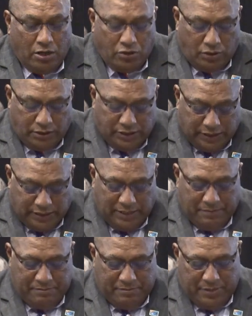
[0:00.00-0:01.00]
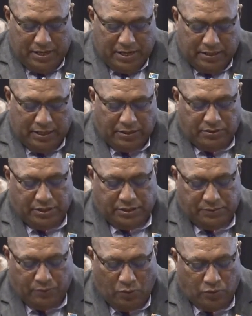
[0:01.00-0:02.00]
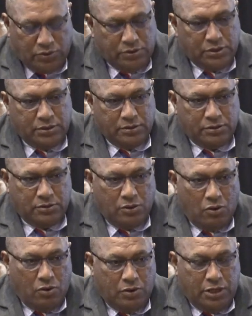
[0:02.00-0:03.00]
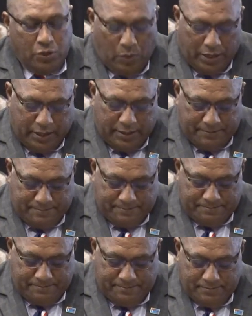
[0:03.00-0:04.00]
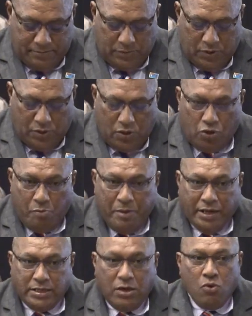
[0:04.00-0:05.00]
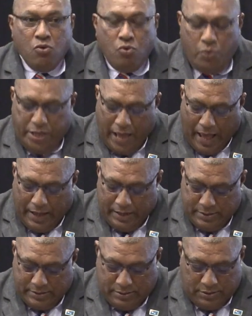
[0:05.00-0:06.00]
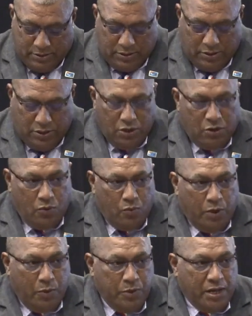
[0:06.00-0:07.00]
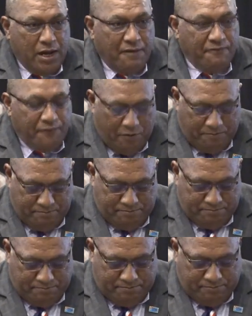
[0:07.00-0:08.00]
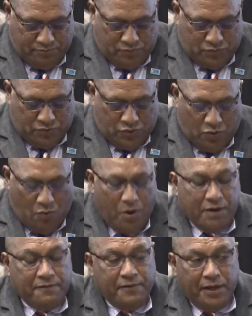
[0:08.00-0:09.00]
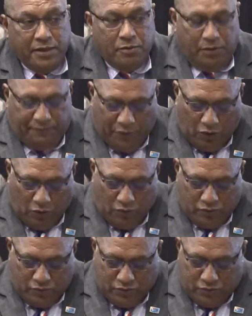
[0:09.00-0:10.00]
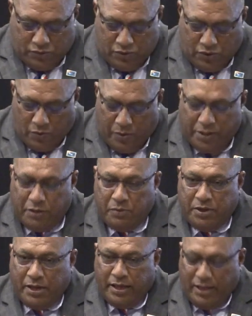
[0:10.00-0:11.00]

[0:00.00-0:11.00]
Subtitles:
electoral system that treats vote equally, no matter who we are, where we come from, what faith we follow, whether we are